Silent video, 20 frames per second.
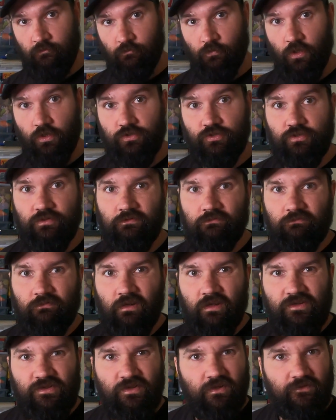watch.
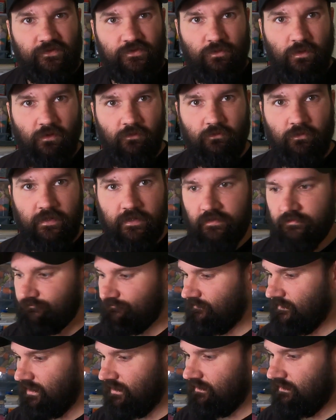I sold it for £12.
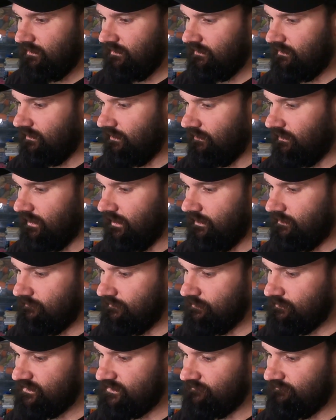You know, it
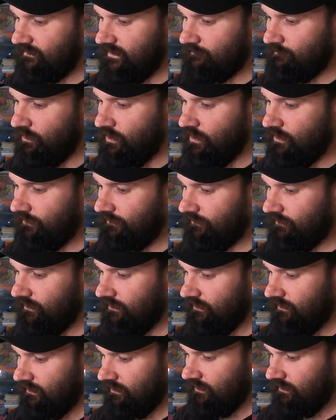wasn't really worth